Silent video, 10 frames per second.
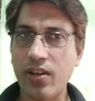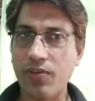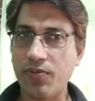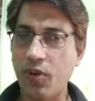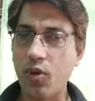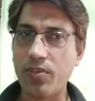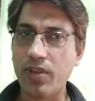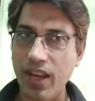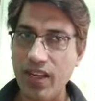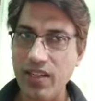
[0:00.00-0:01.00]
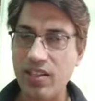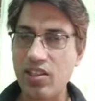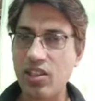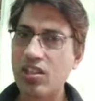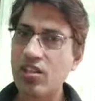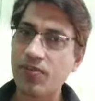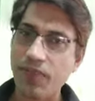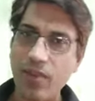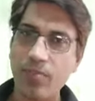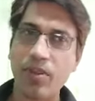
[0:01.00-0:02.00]
Fob died just
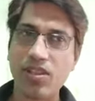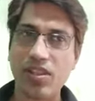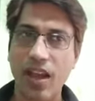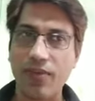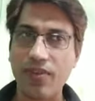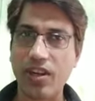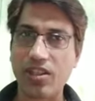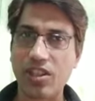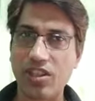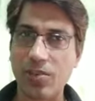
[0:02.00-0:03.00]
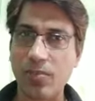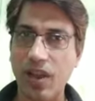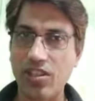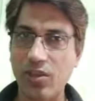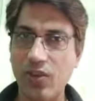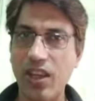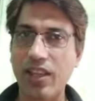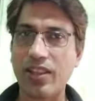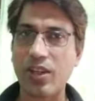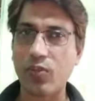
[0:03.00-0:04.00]
5 months after her sister passed away,
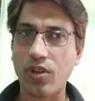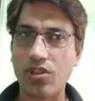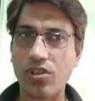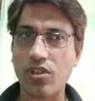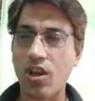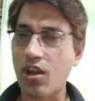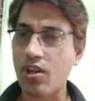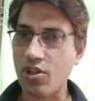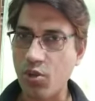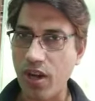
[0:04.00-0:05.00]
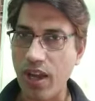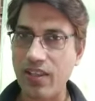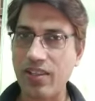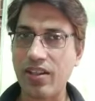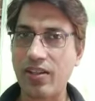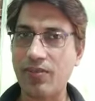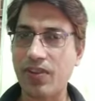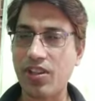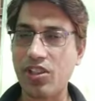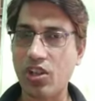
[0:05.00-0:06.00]
and that was on July
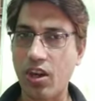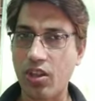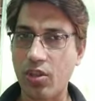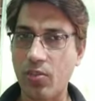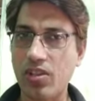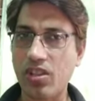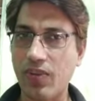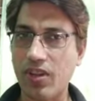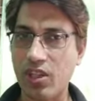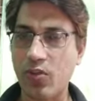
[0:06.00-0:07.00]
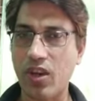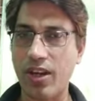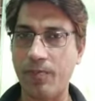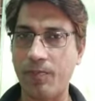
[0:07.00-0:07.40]
31st, October 71.